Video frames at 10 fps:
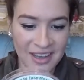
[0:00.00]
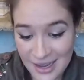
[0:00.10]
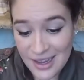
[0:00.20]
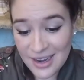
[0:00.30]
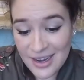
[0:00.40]

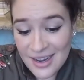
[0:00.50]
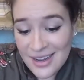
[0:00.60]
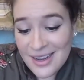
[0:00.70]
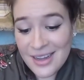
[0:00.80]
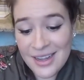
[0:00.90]
And
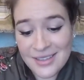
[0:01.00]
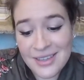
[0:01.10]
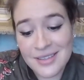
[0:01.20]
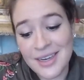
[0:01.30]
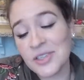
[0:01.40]
it
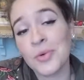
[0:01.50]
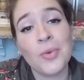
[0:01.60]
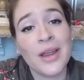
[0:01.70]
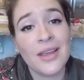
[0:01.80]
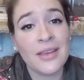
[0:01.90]
says a natural
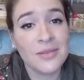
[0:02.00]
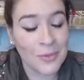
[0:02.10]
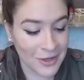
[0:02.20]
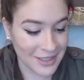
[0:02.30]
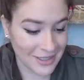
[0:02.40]
way to ease
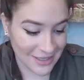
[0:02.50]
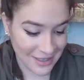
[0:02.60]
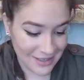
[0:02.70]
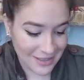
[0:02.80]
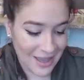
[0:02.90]
morning
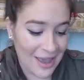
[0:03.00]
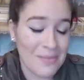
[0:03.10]
sickness.